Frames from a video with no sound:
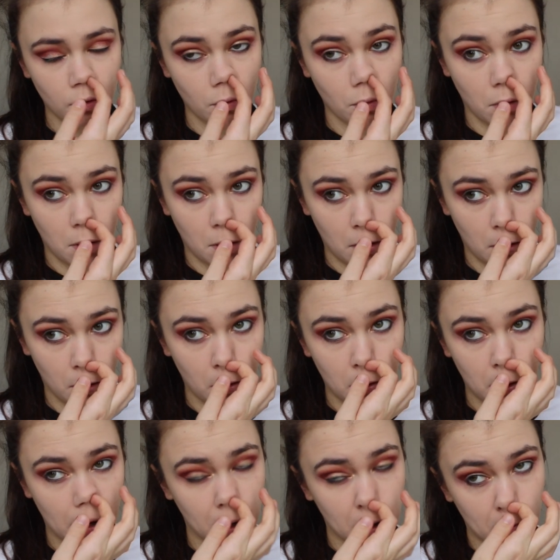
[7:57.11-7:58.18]
Oh, I've
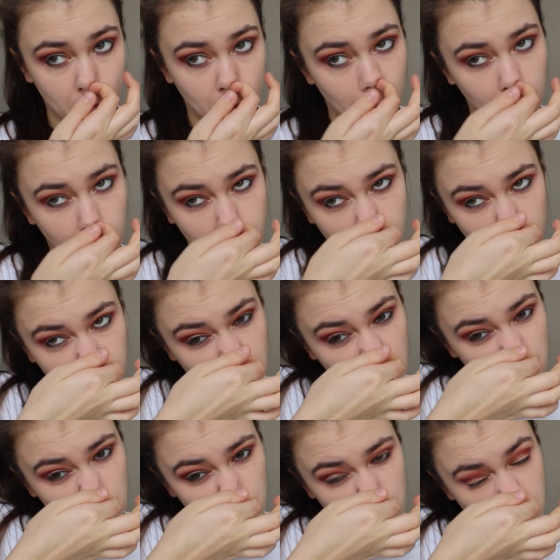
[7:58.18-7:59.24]
got like a brush
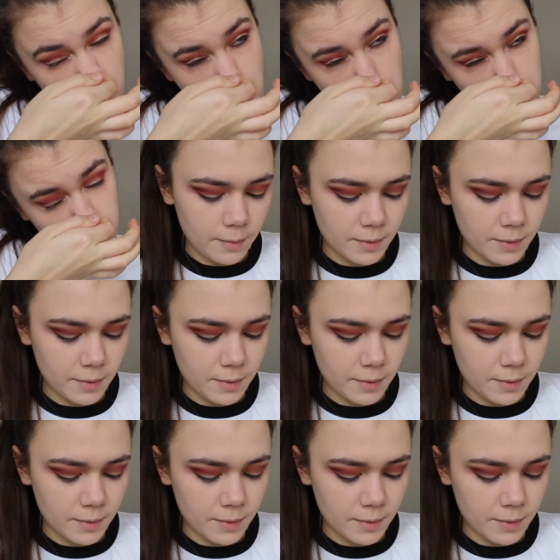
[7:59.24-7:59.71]
hair at my nose.